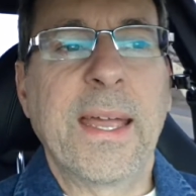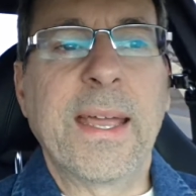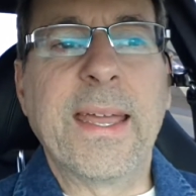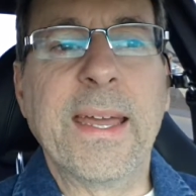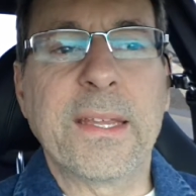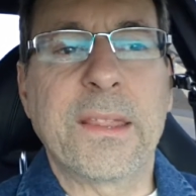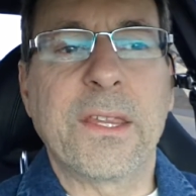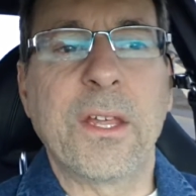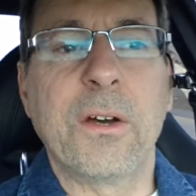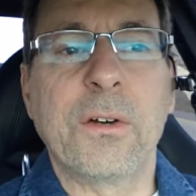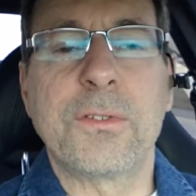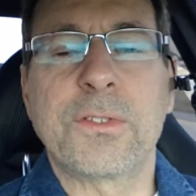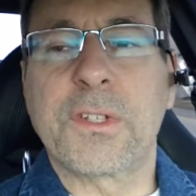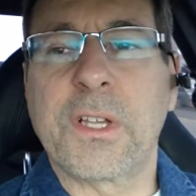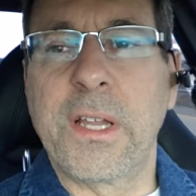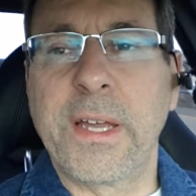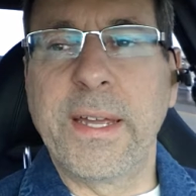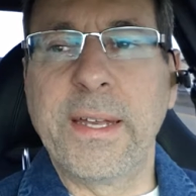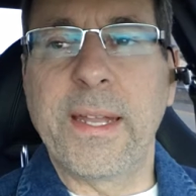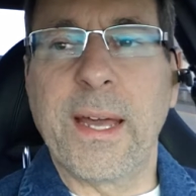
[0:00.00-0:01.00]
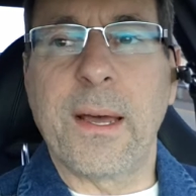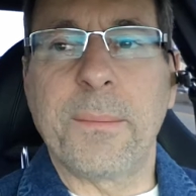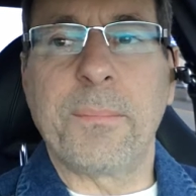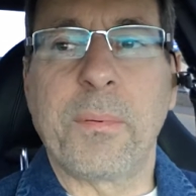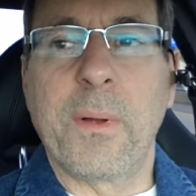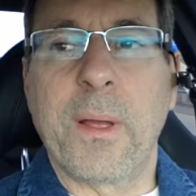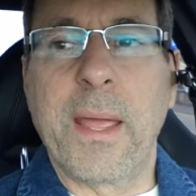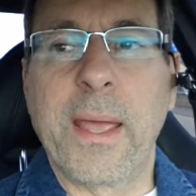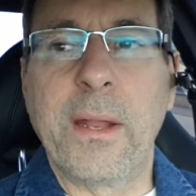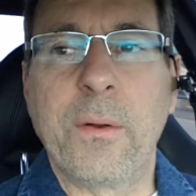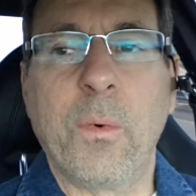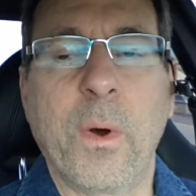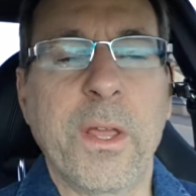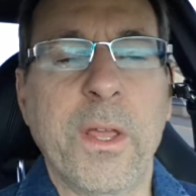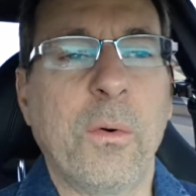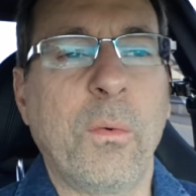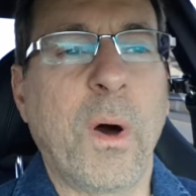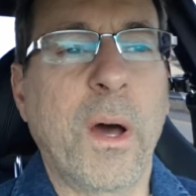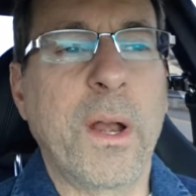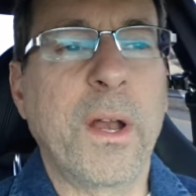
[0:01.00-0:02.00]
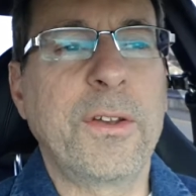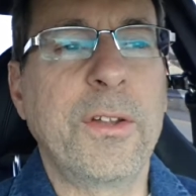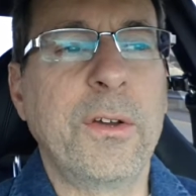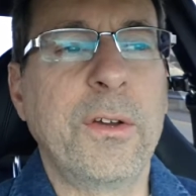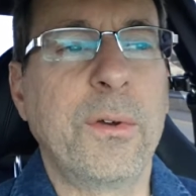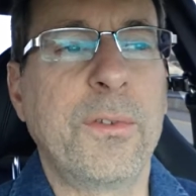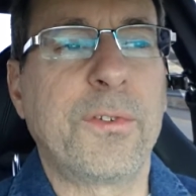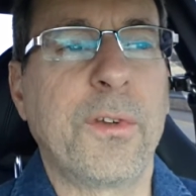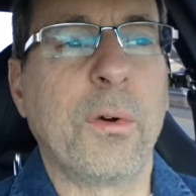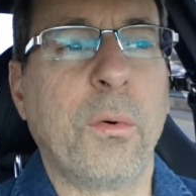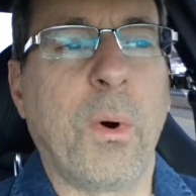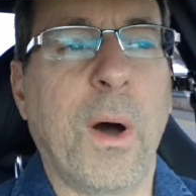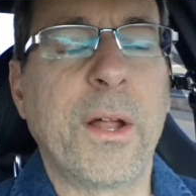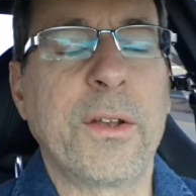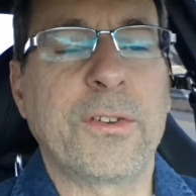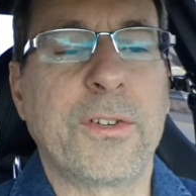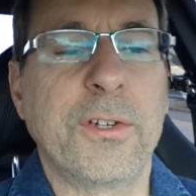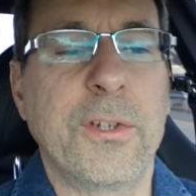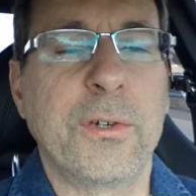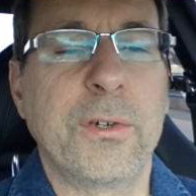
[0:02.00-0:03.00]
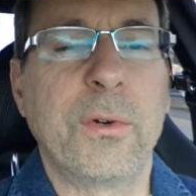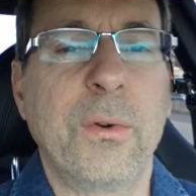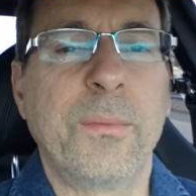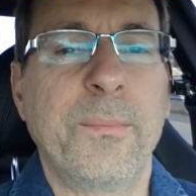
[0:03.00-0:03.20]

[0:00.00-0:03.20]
get those cleaned up, and what you'll want to do is you'll want to